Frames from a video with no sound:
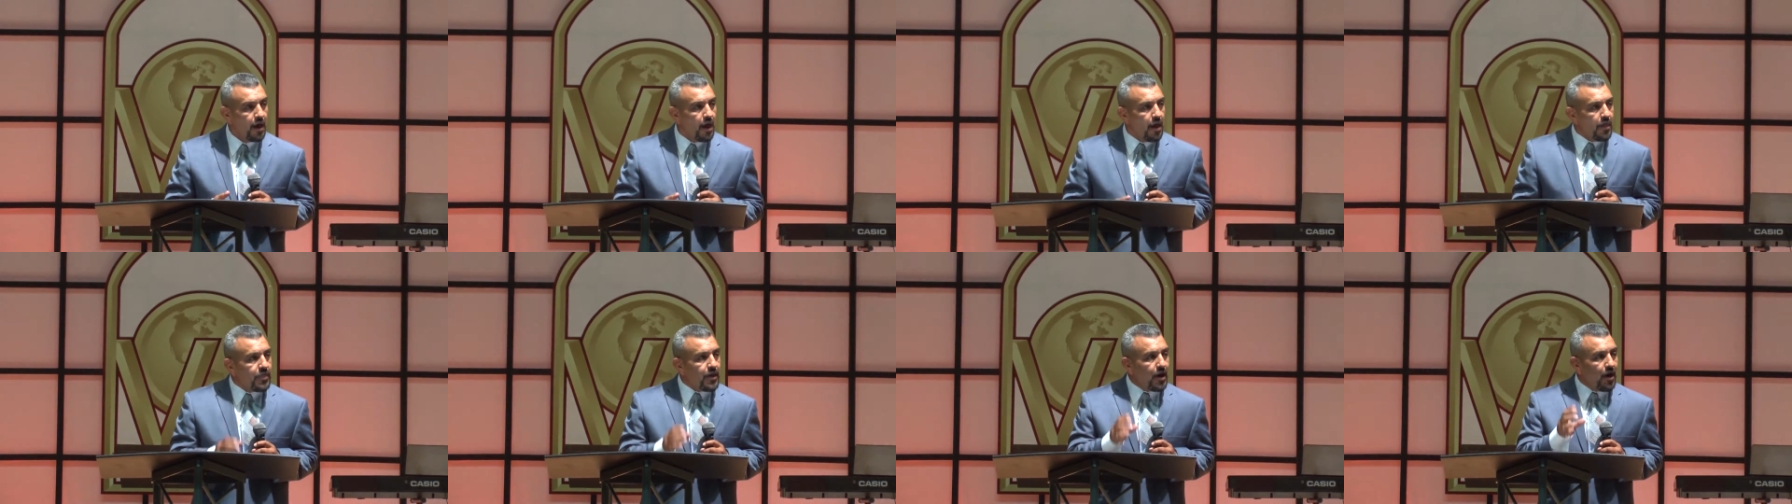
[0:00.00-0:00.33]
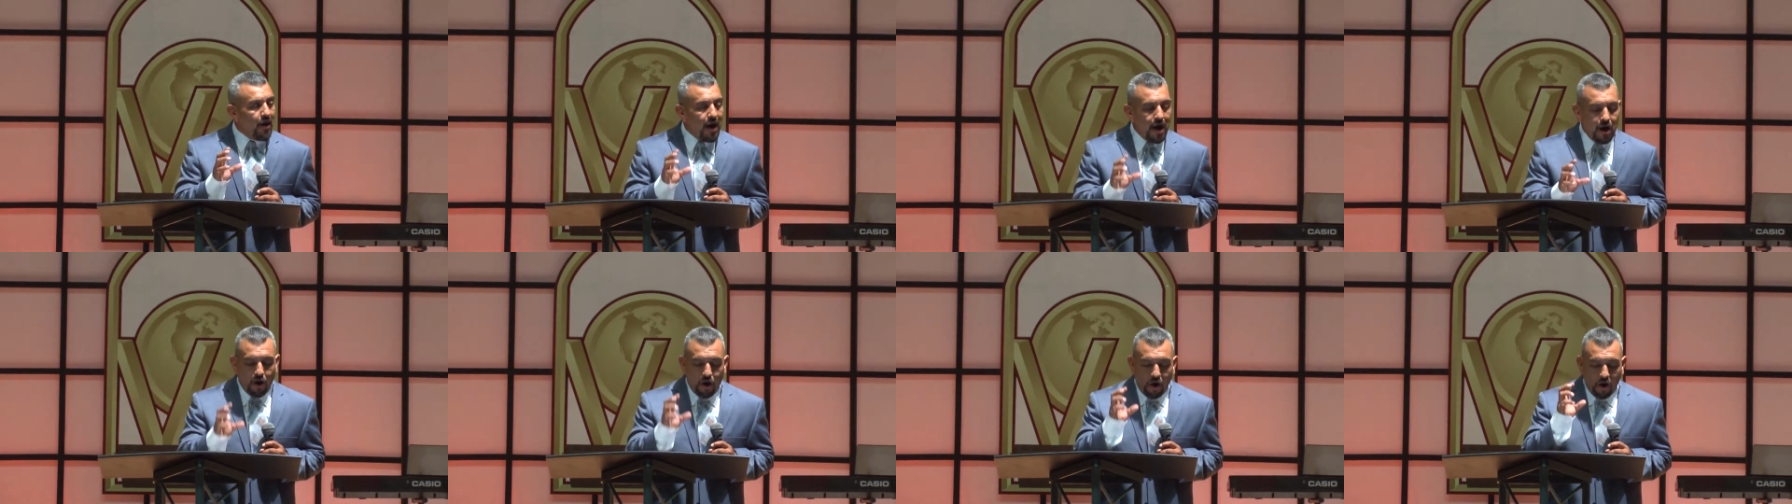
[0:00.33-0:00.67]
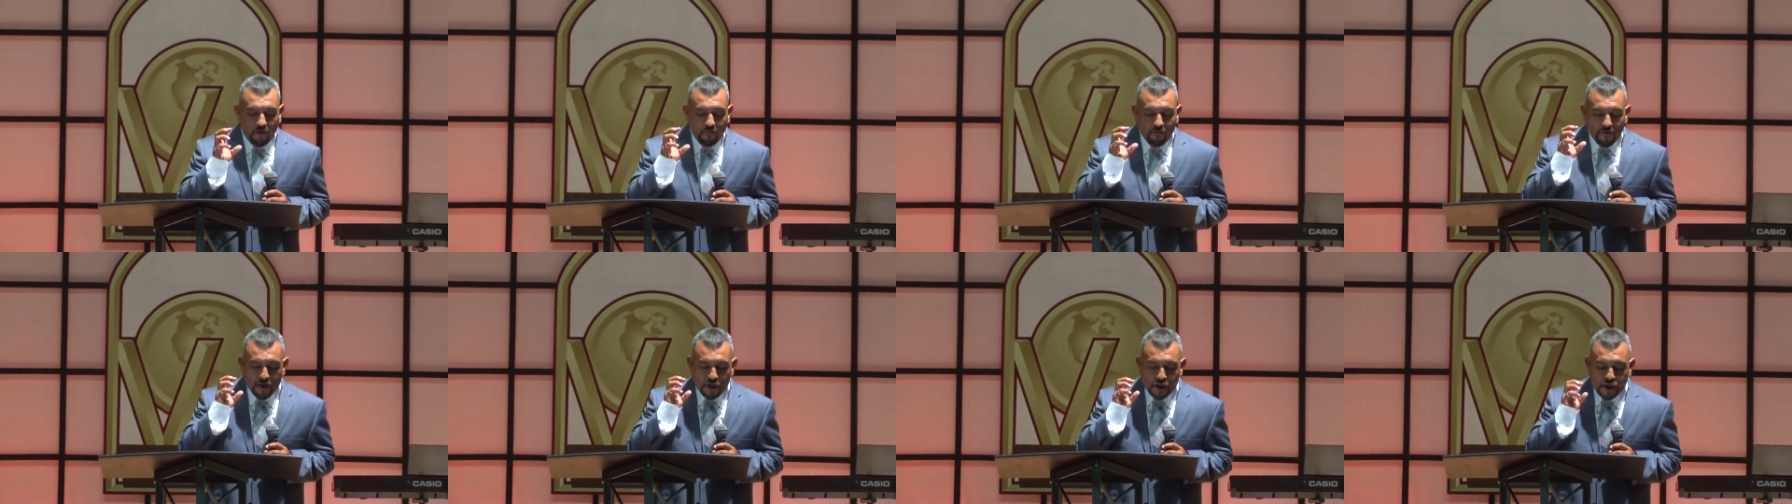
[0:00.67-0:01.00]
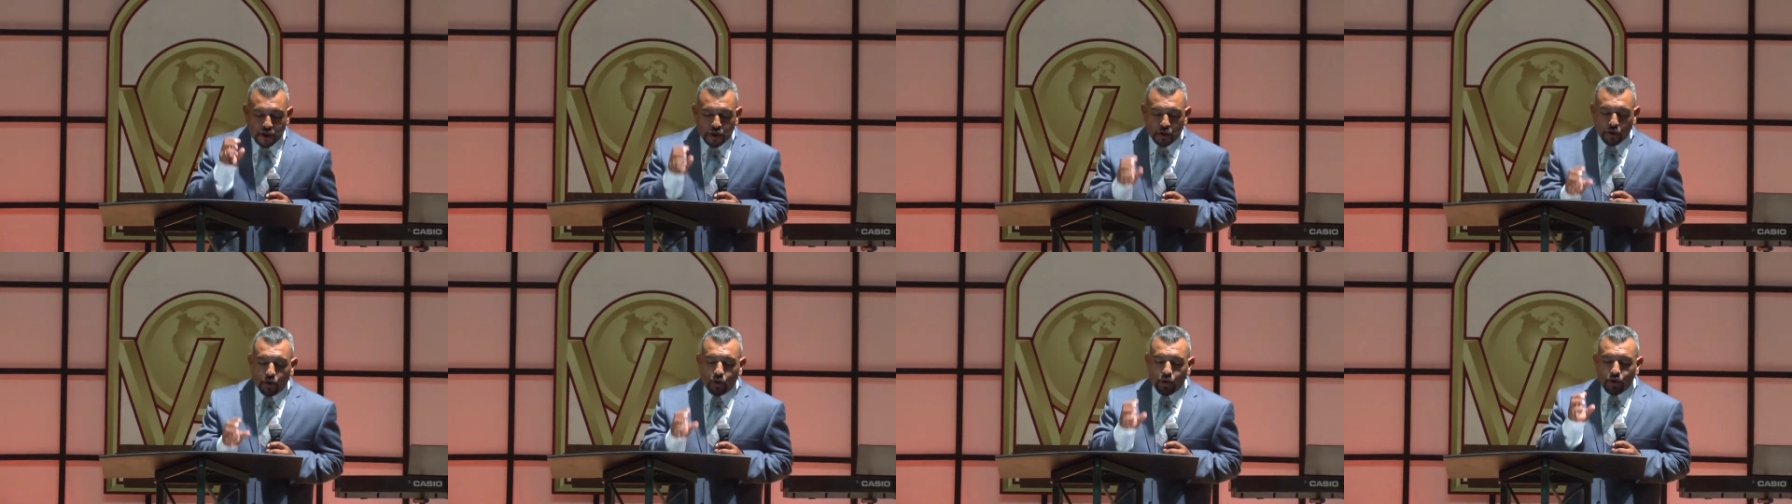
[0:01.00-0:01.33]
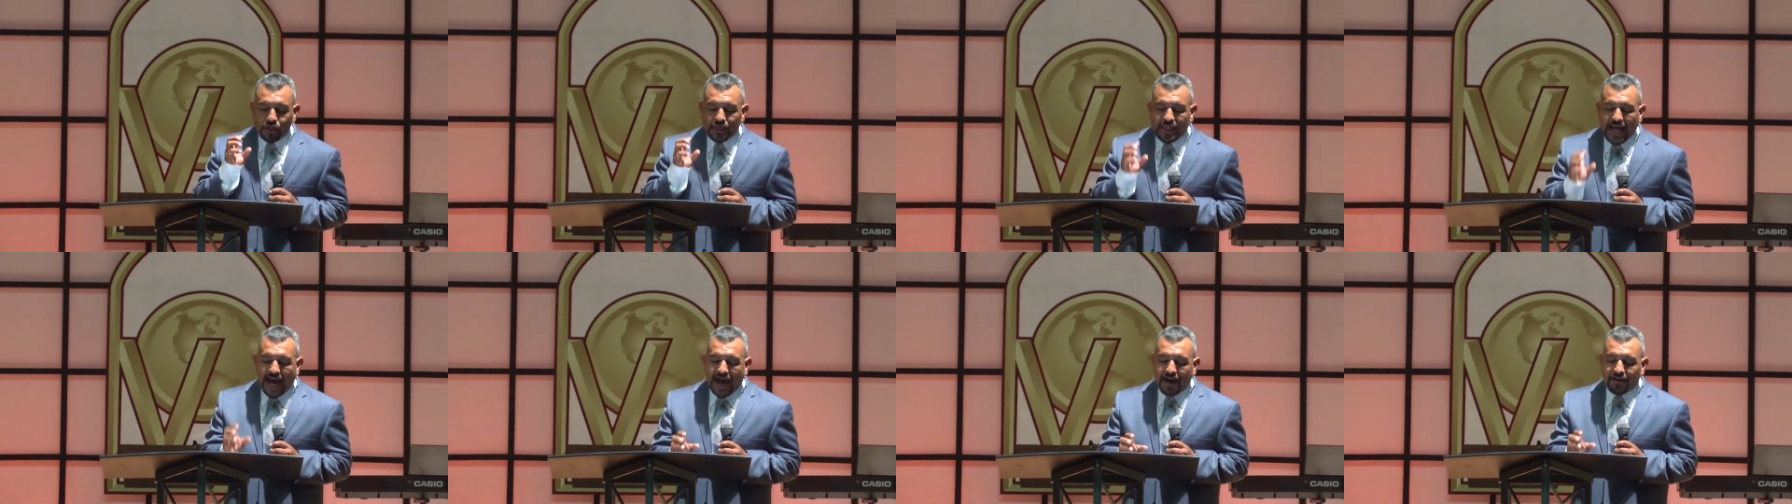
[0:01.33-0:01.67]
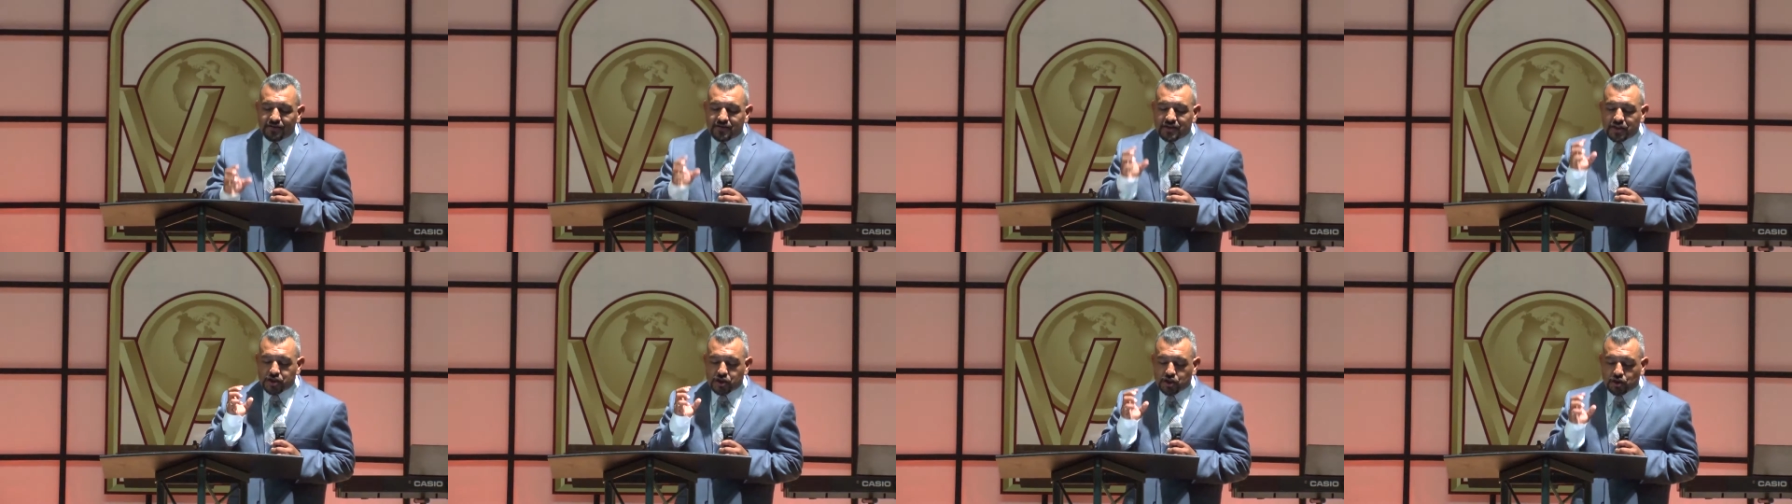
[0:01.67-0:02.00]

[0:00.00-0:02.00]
There are over 2,000